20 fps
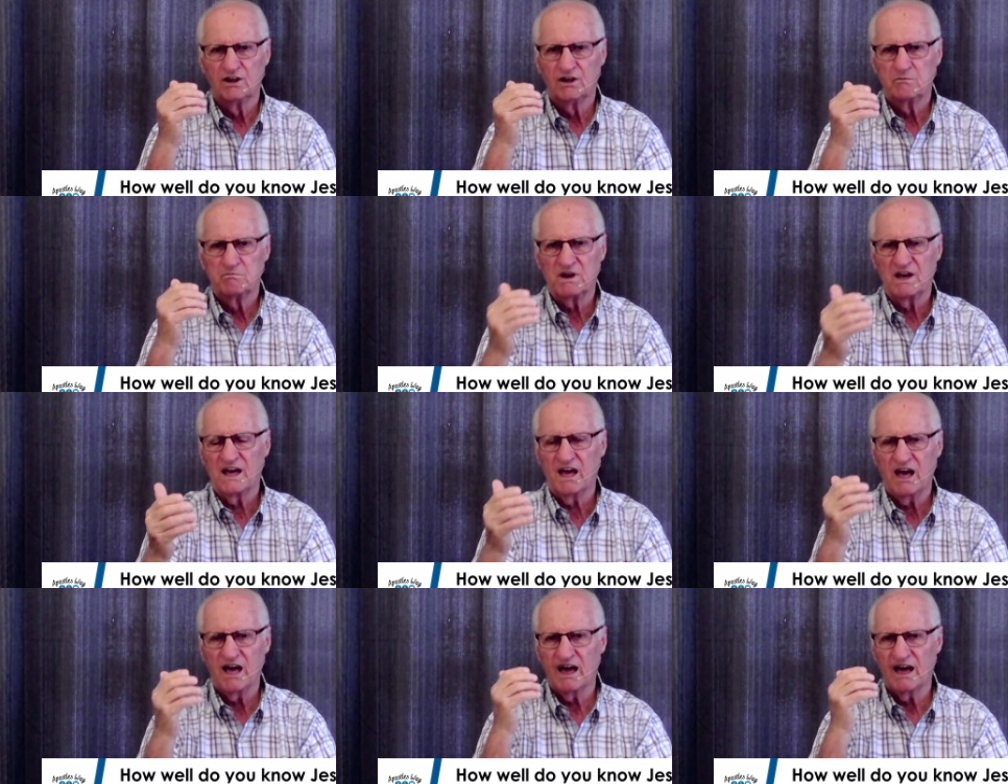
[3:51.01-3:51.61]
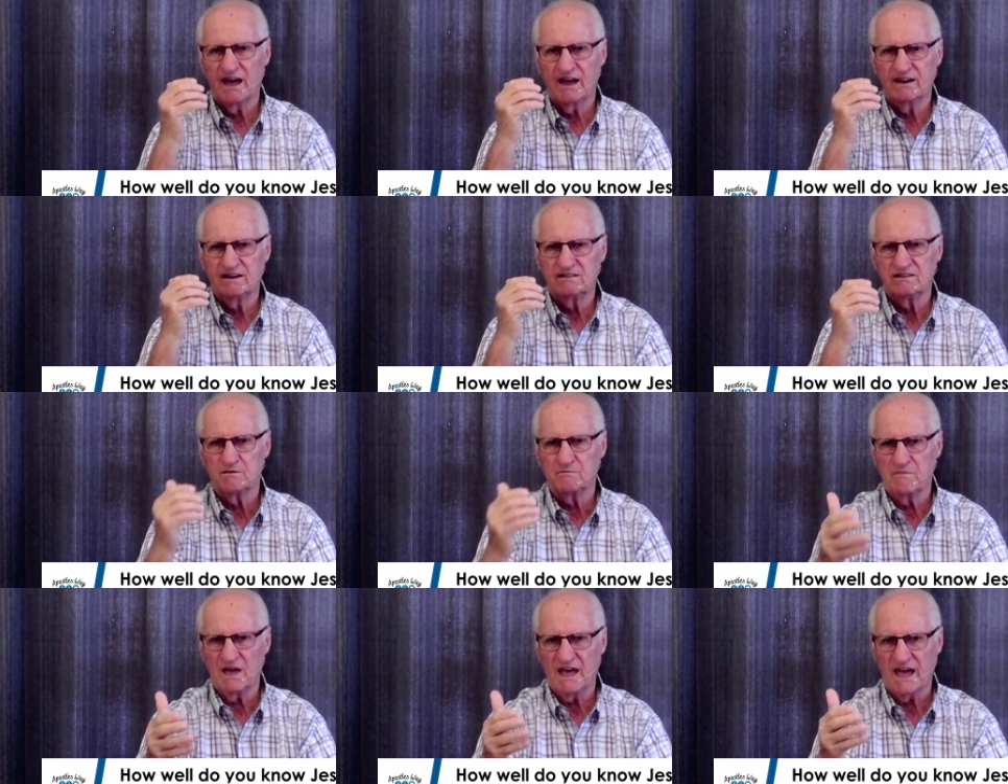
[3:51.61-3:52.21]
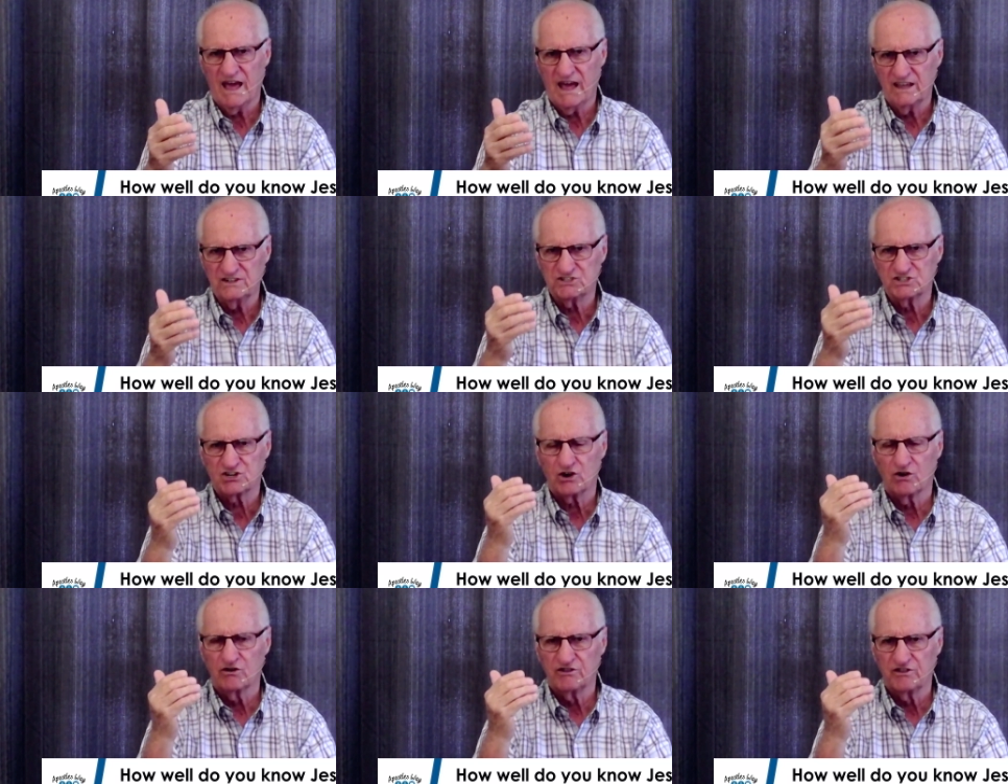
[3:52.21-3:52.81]
behind the
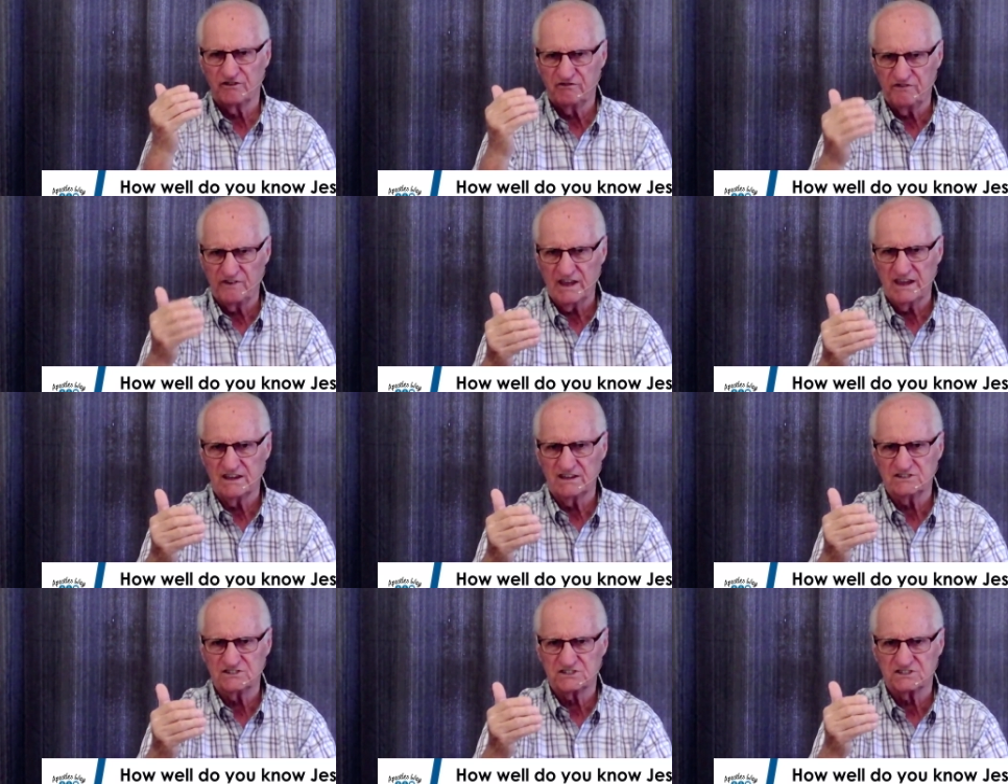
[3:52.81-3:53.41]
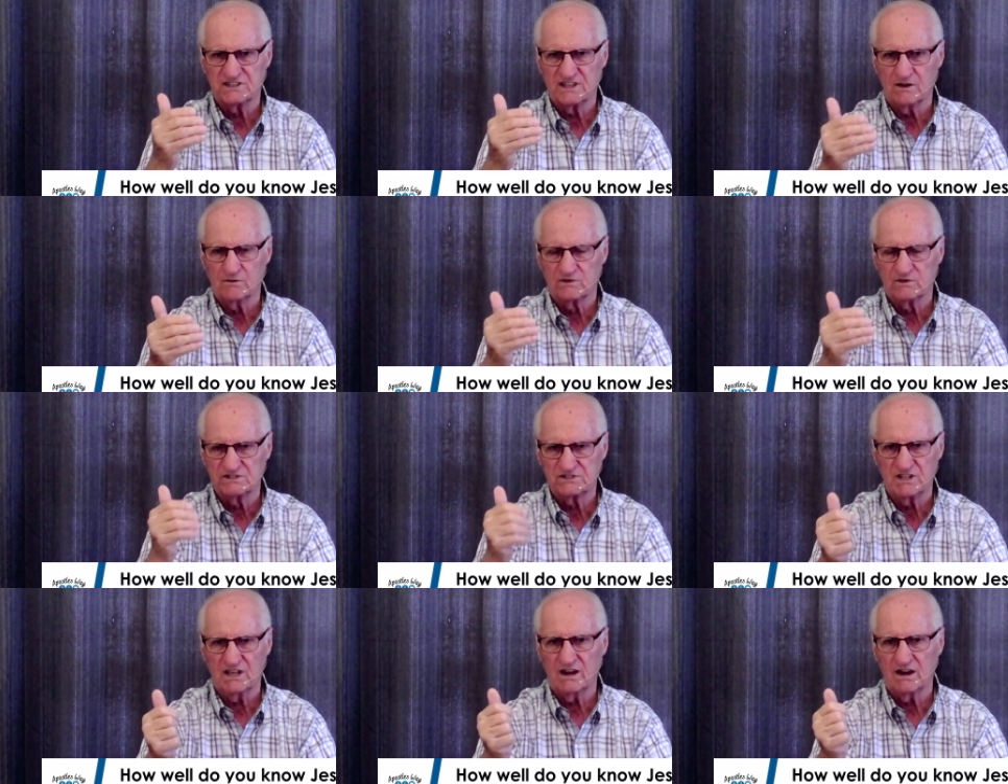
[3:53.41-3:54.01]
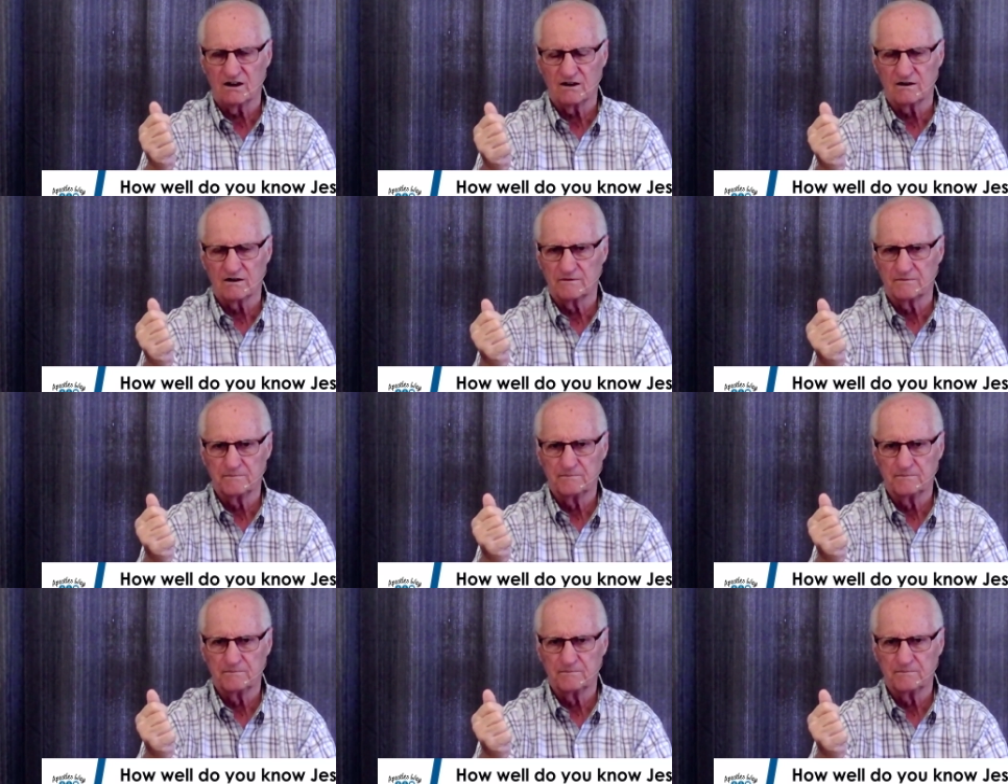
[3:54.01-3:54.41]
mask or the face that was there.